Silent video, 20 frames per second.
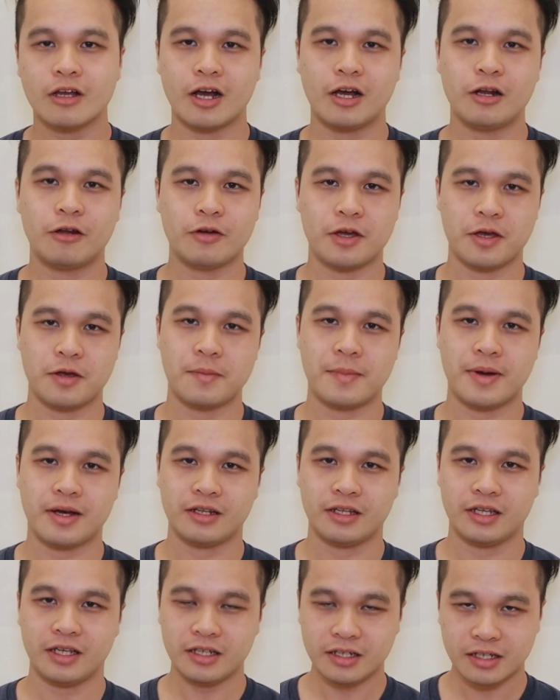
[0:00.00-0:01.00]
Hello
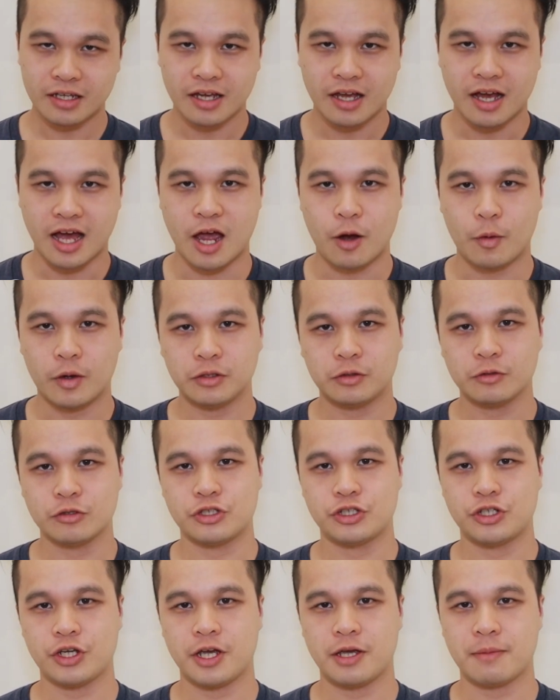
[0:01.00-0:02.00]
everybody, I want to
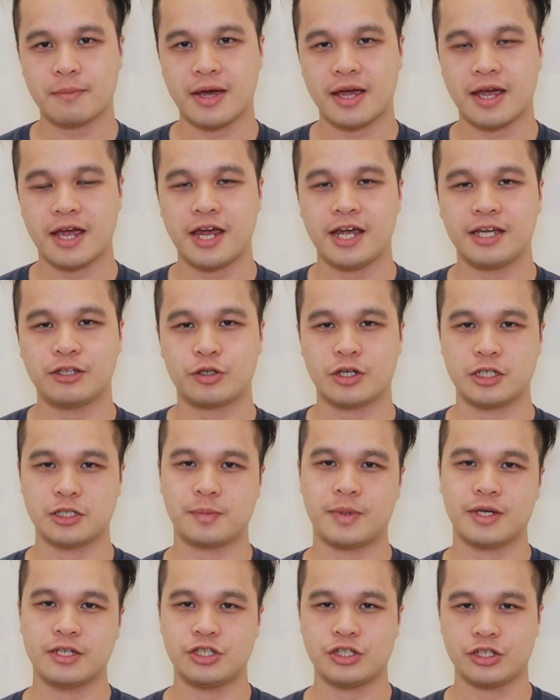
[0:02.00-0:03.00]
share my hair
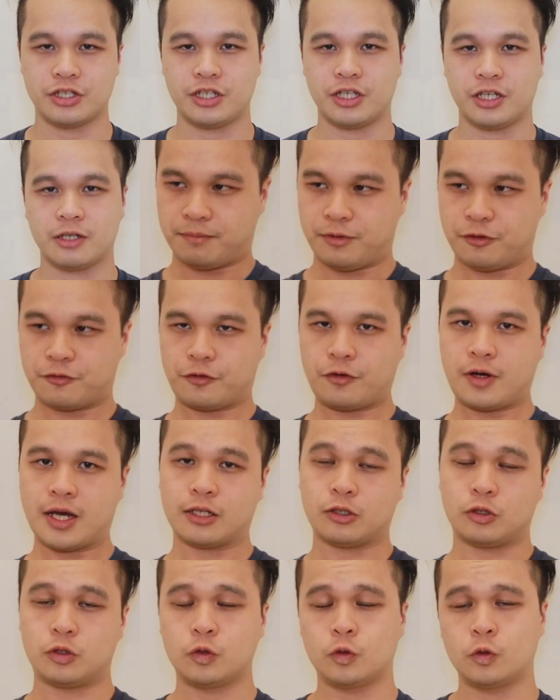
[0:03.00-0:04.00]
transplant journey. Before
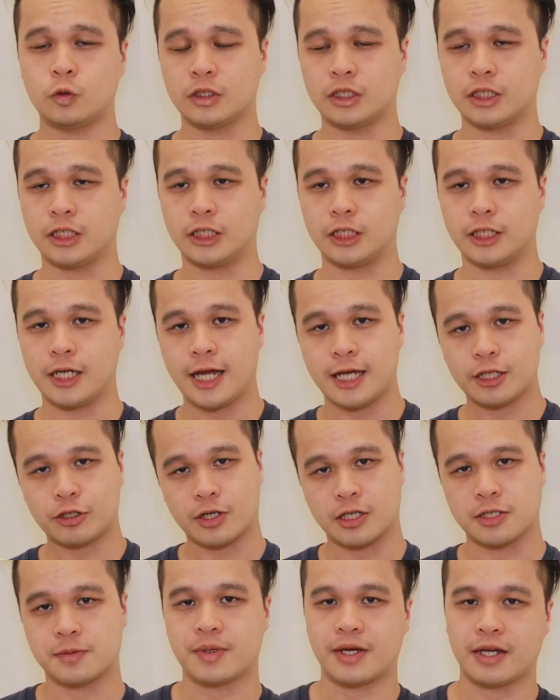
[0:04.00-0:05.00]
I do the hair
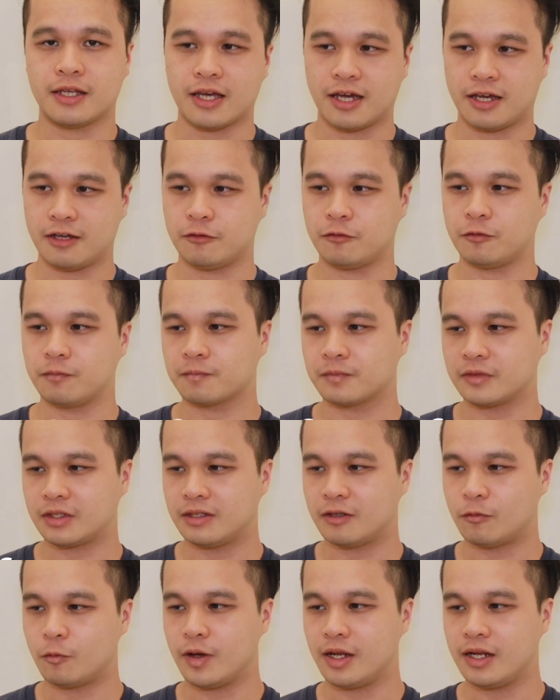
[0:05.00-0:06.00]
transplant, I
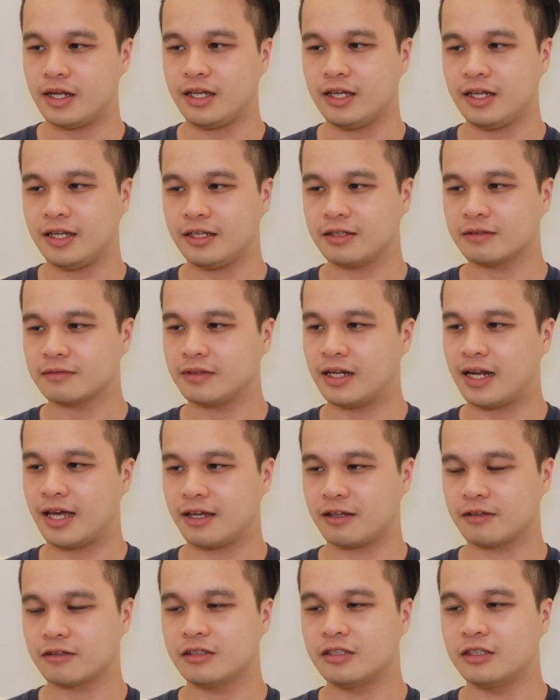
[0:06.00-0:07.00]
really
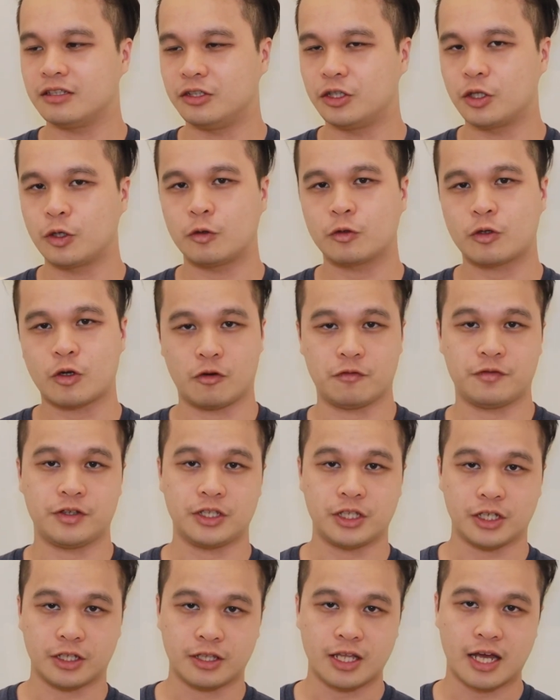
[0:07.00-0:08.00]
no
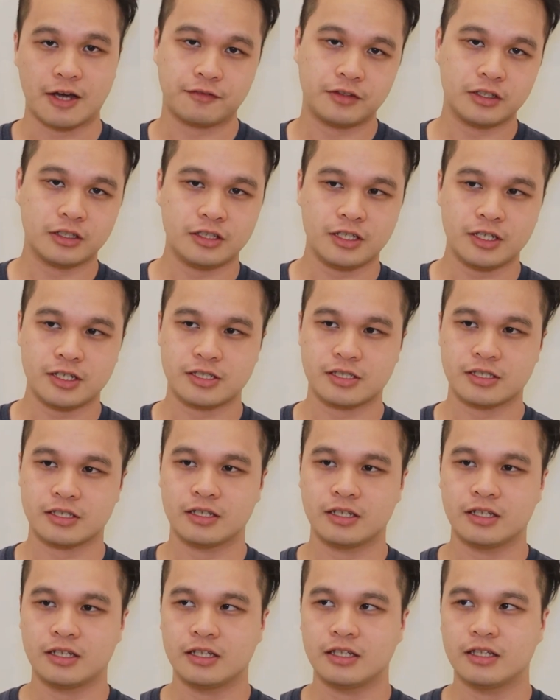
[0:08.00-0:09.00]
confidence. After this,
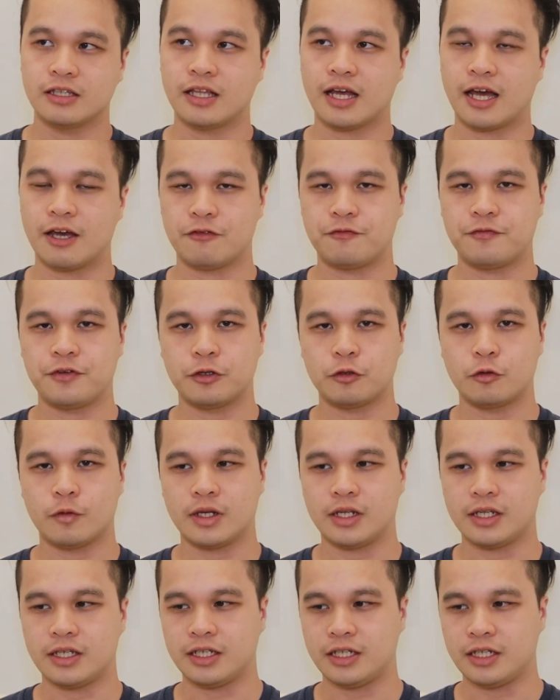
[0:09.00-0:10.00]
I feel
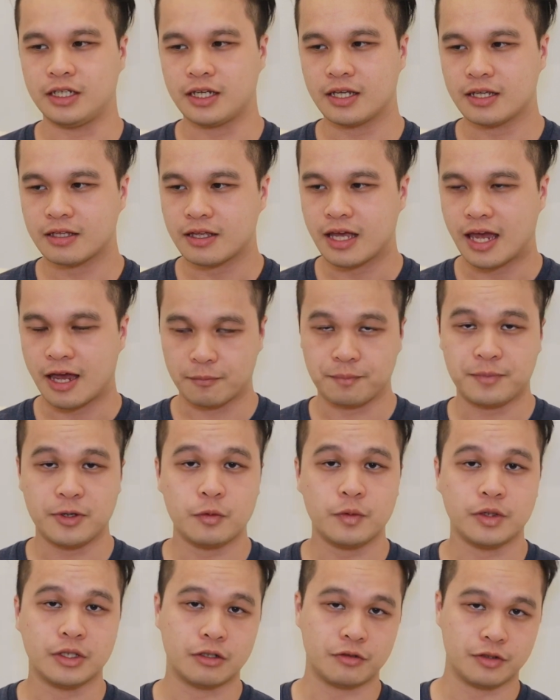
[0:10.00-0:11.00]
really
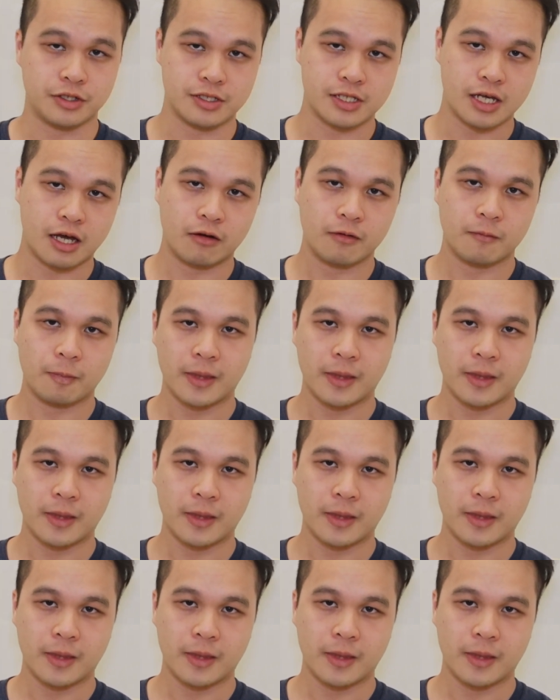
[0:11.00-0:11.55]
happy with the result.